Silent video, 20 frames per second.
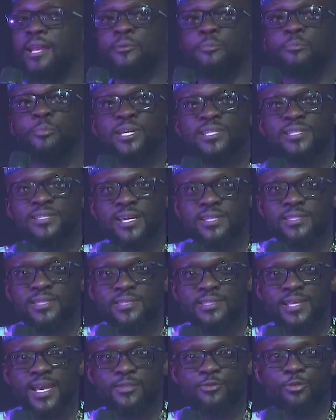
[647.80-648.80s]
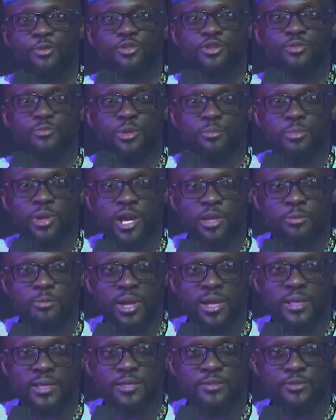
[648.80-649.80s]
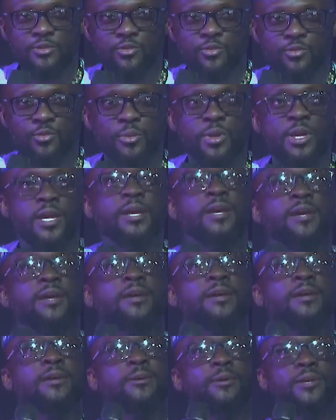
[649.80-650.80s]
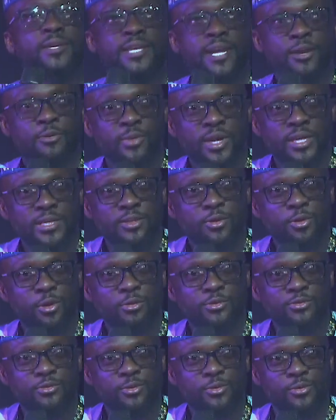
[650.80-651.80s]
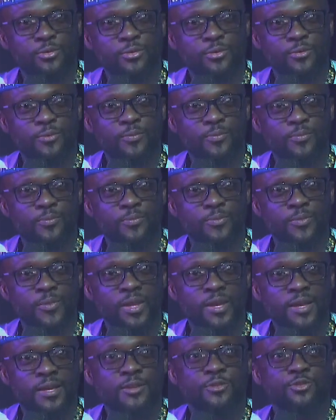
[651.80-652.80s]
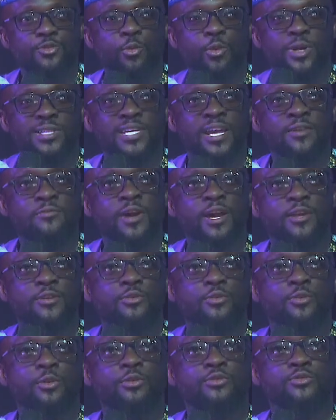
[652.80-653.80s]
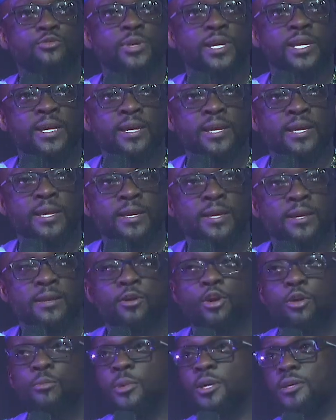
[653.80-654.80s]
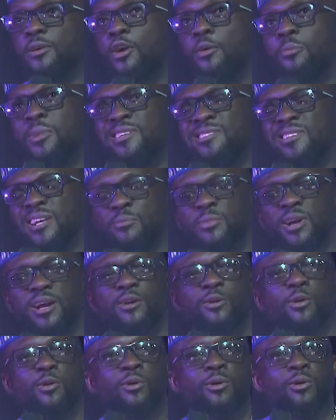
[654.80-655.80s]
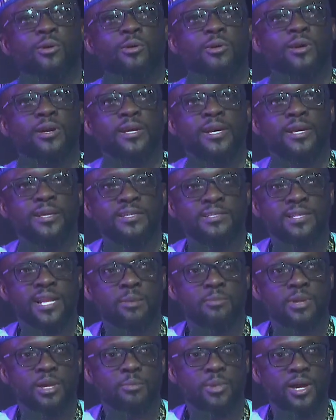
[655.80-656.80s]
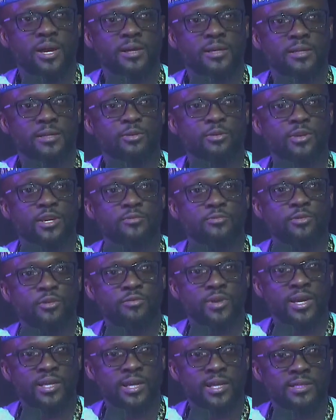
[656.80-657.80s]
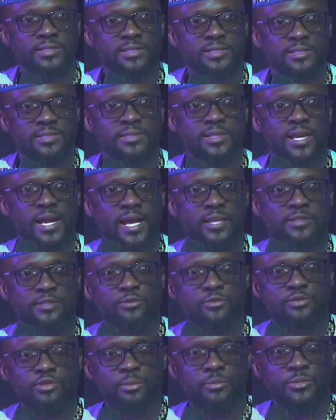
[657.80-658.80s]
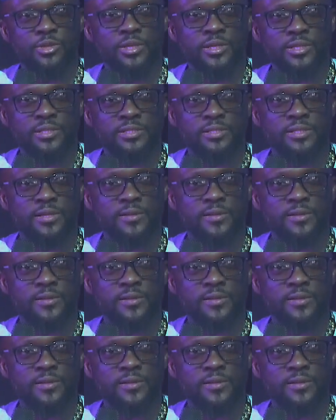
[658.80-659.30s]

businesses that's going to be plowed back into, get ready also. So whatever you go to a commercial bank or an Islamic bank looking for finances, they ask you some things.